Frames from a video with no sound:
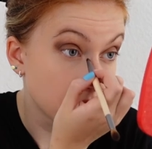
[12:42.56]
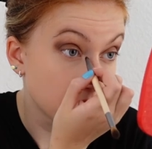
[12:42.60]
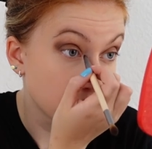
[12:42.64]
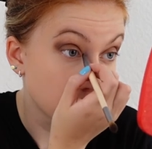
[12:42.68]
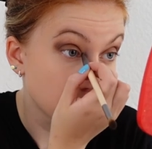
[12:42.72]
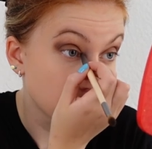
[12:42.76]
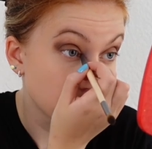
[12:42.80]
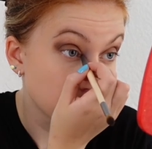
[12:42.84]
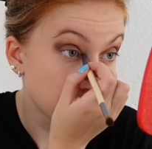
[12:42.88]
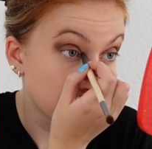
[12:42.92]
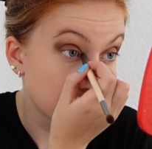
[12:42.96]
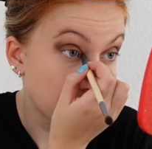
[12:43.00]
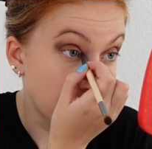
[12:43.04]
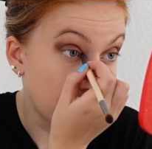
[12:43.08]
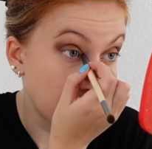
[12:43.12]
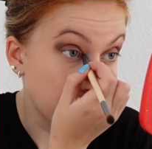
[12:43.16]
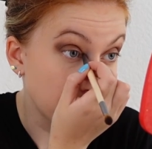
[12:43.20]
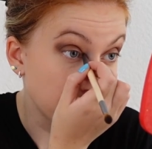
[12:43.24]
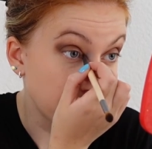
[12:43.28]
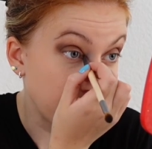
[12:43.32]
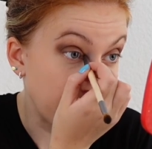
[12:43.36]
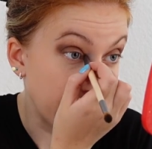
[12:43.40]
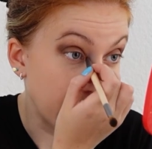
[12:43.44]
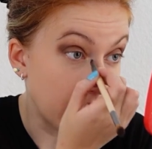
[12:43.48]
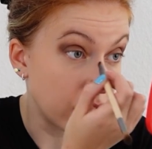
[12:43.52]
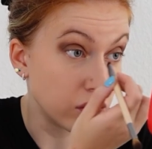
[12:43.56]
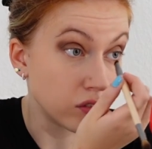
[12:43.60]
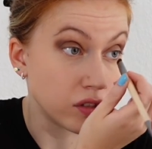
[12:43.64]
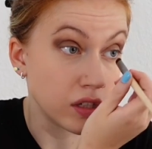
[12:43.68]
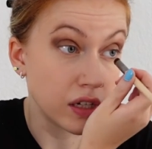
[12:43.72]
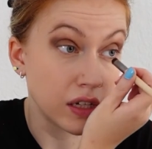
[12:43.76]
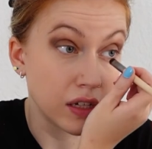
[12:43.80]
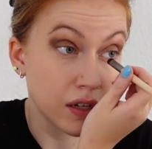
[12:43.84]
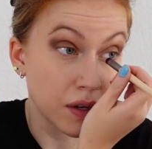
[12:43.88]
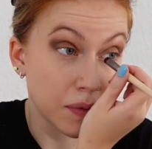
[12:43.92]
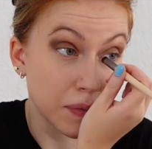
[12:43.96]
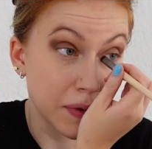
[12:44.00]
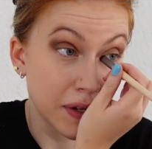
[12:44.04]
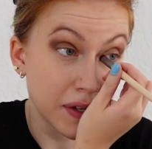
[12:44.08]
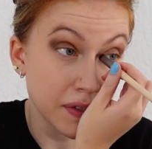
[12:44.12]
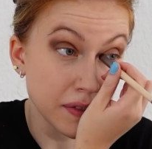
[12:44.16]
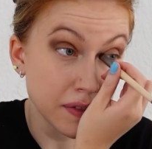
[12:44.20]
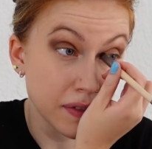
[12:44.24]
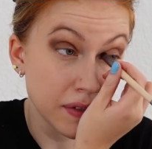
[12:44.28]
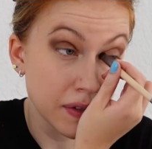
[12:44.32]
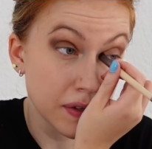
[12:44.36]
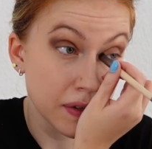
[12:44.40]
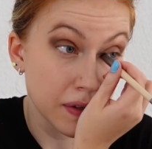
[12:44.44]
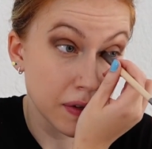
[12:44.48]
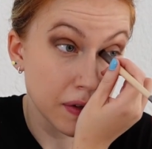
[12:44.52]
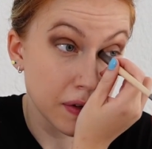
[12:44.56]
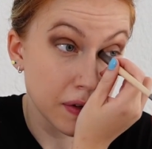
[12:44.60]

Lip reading: just to pop that out a little bit.